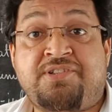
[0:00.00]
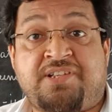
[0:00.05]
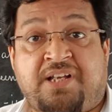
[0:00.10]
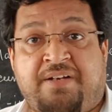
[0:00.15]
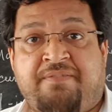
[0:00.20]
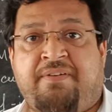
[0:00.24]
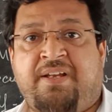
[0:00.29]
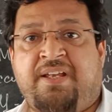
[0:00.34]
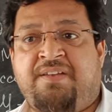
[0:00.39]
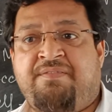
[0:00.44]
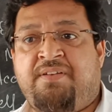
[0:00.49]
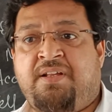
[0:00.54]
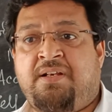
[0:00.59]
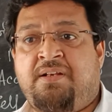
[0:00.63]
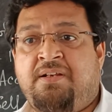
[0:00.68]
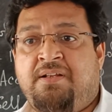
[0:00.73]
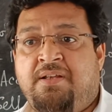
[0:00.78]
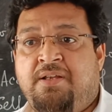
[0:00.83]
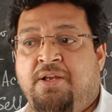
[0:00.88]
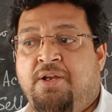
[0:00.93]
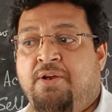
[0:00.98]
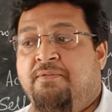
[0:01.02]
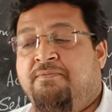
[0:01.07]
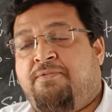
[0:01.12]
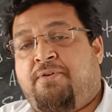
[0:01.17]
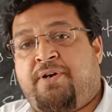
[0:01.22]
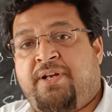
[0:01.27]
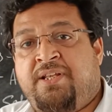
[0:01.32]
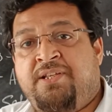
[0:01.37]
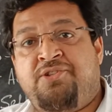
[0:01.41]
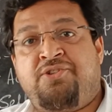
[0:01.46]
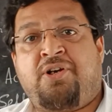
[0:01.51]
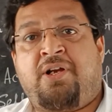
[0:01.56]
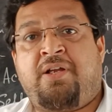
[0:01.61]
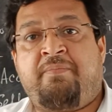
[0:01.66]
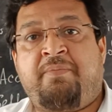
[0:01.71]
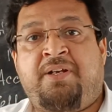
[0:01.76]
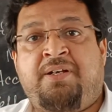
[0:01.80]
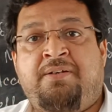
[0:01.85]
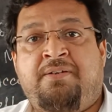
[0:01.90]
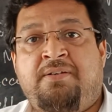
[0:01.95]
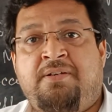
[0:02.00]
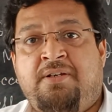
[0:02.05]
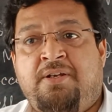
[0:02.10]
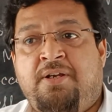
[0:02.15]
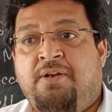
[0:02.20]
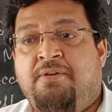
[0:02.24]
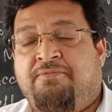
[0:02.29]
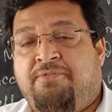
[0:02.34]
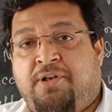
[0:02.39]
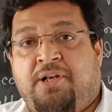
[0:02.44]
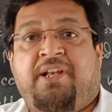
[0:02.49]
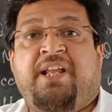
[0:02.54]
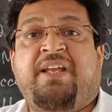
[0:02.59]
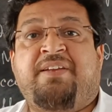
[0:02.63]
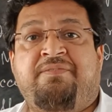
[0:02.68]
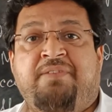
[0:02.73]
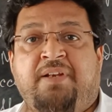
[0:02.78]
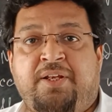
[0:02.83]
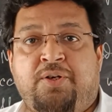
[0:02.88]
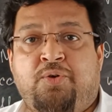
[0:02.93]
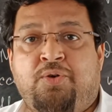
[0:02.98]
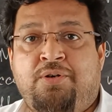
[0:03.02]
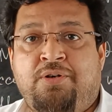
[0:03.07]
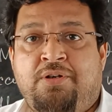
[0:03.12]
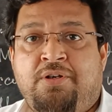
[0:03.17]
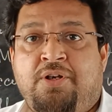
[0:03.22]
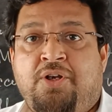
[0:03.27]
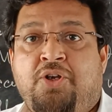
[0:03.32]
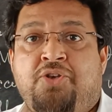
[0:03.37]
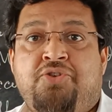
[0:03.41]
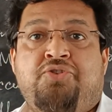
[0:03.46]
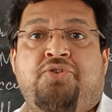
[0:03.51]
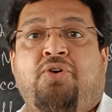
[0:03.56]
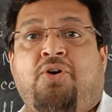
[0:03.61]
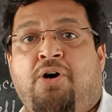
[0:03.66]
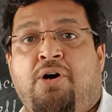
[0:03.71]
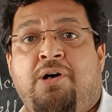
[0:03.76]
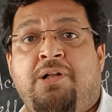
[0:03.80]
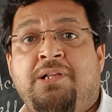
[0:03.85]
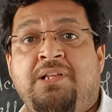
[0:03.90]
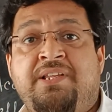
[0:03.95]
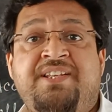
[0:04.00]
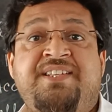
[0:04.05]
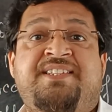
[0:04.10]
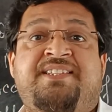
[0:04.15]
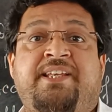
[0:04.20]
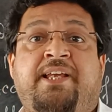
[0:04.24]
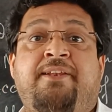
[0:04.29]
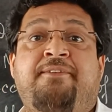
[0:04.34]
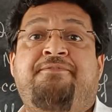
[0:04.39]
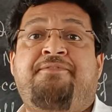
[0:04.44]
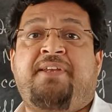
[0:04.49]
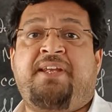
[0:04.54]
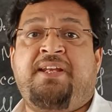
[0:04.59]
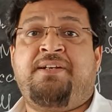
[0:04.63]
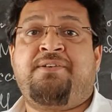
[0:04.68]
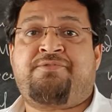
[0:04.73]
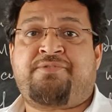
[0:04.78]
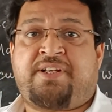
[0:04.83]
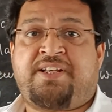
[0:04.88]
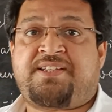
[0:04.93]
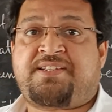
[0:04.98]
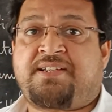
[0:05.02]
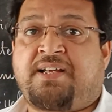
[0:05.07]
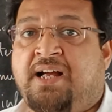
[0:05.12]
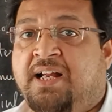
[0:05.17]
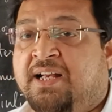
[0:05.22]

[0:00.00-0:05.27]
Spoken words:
survival, for enjoyment, for livelihood. So all this self-interest